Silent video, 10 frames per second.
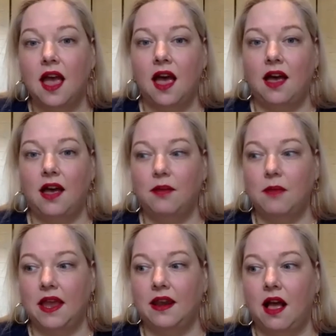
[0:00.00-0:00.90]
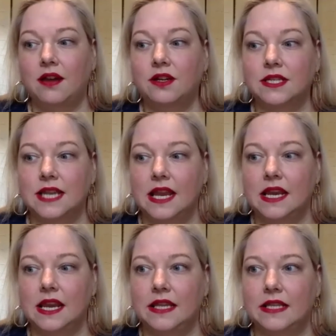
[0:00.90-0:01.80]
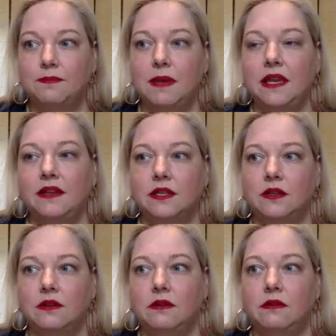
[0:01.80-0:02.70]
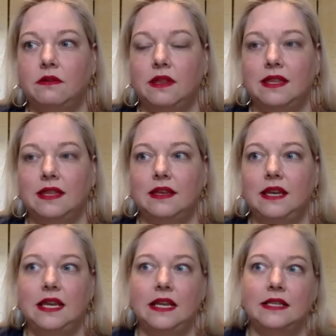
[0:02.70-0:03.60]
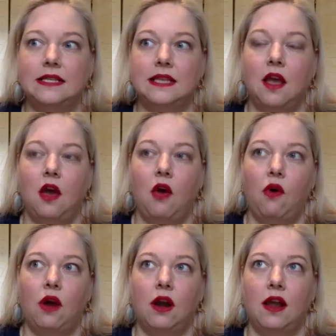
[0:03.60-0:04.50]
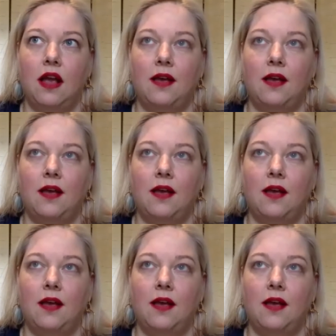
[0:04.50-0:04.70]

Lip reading: and understanding and speaking to the needs or